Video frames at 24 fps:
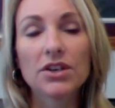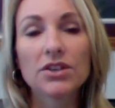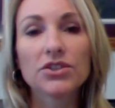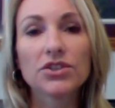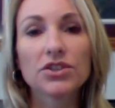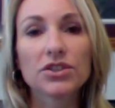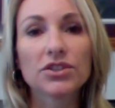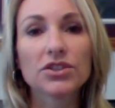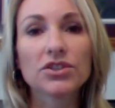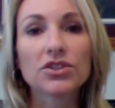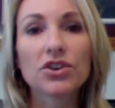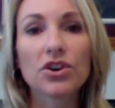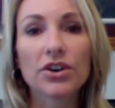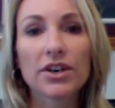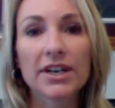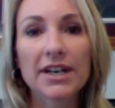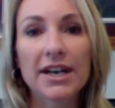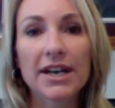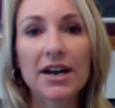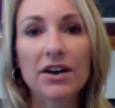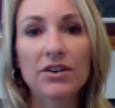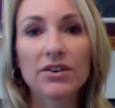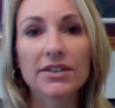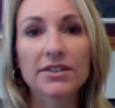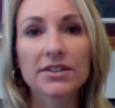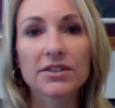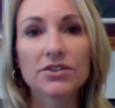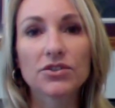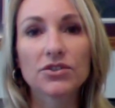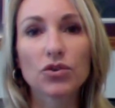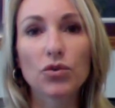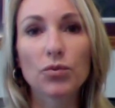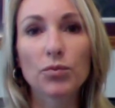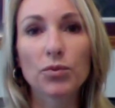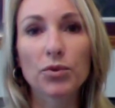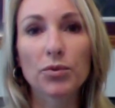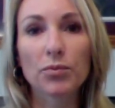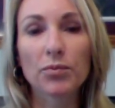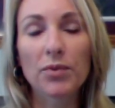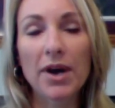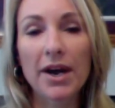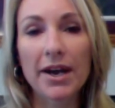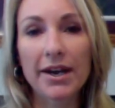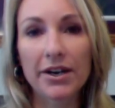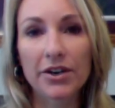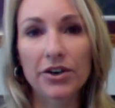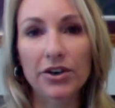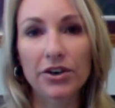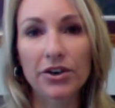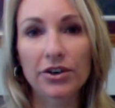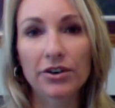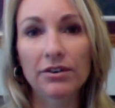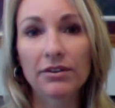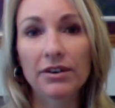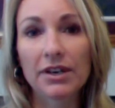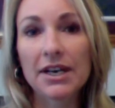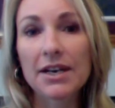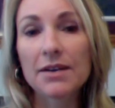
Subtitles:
just starting out as a sole proprietor.